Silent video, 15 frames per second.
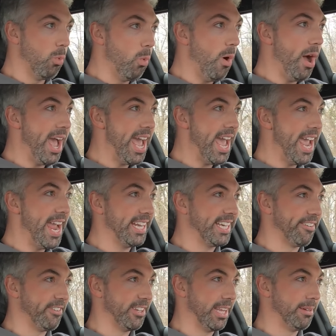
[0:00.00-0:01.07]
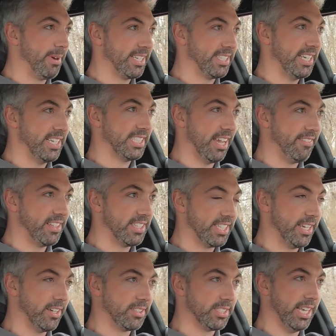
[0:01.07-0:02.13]
Way different than my C8
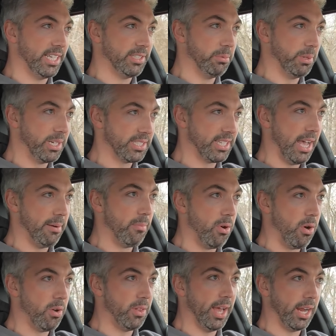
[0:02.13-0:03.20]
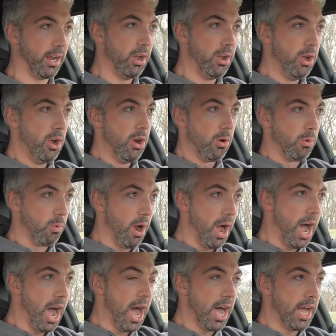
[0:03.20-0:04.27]
Z06, which is that more like
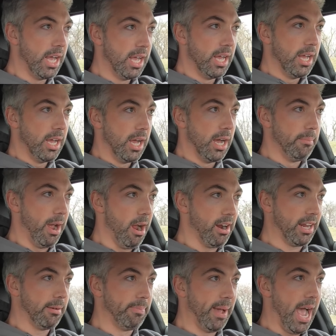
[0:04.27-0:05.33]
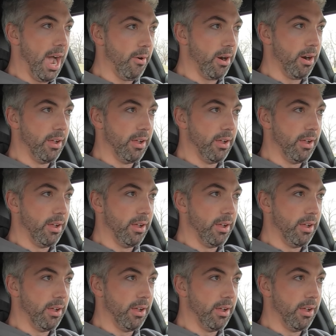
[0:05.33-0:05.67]
raw American power.